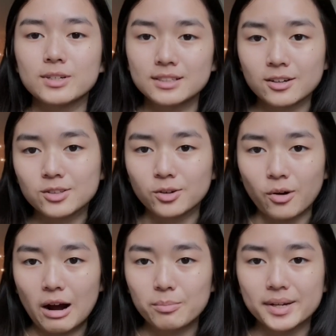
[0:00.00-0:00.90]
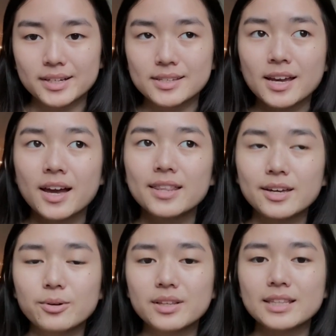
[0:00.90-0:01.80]
scared to go out because
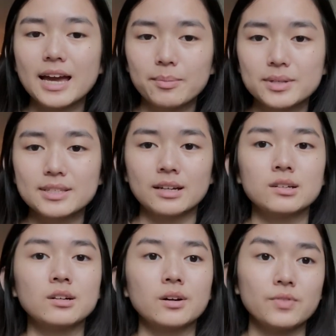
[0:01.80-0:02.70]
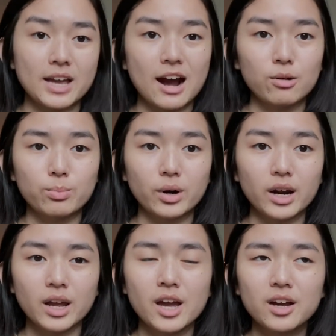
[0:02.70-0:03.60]
they were in the epicenter of the
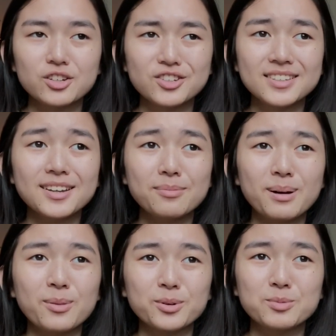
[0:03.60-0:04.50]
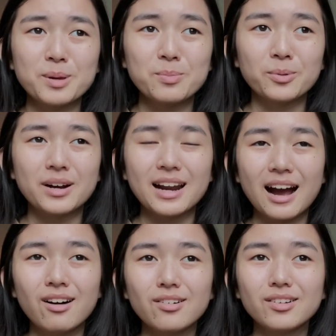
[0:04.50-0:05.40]
outbreak. Just think about those people and
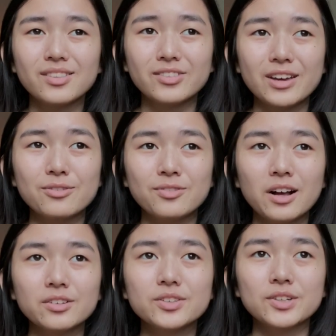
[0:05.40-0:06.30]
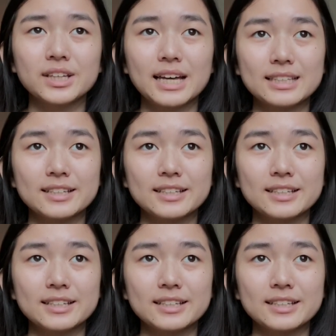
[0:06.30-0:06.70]
how they felt during that